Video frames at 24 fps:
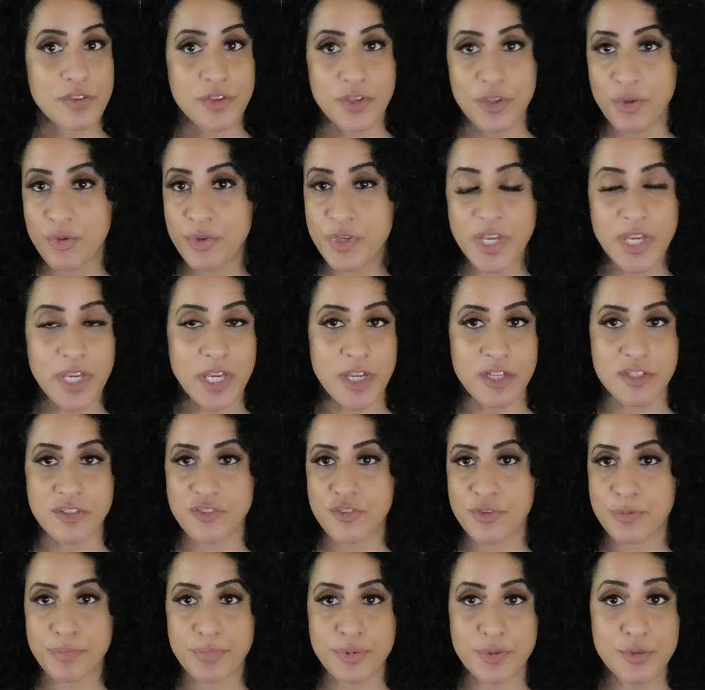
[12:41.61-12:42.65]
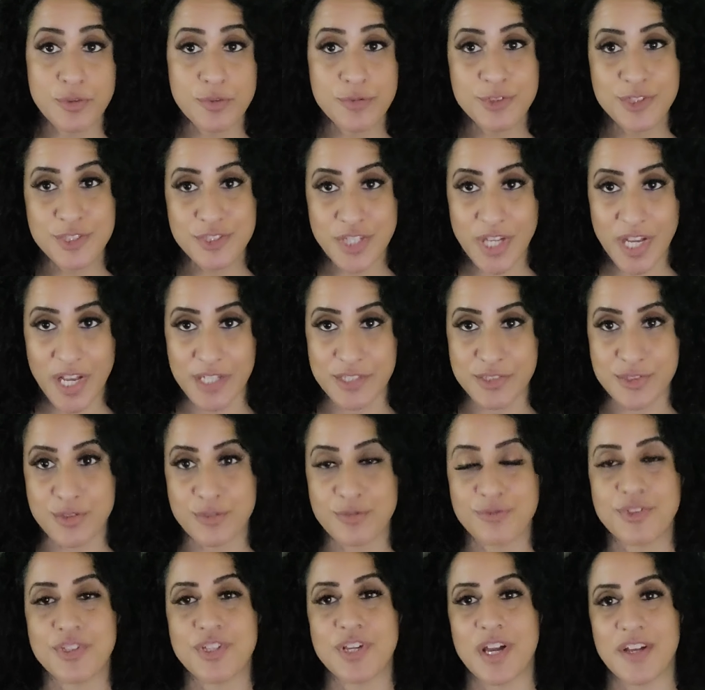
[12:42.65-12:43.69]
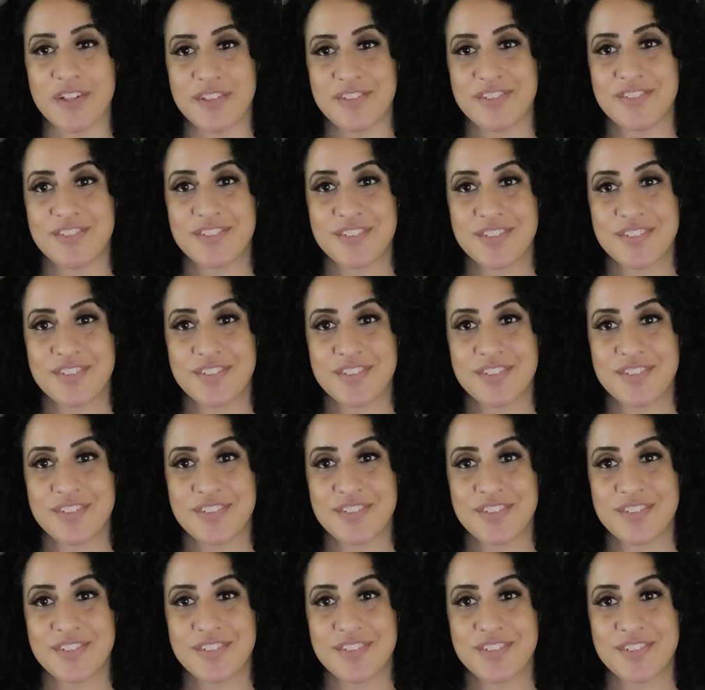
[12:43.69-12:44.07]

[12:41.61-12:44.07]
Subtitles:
You can't prove it as of yet.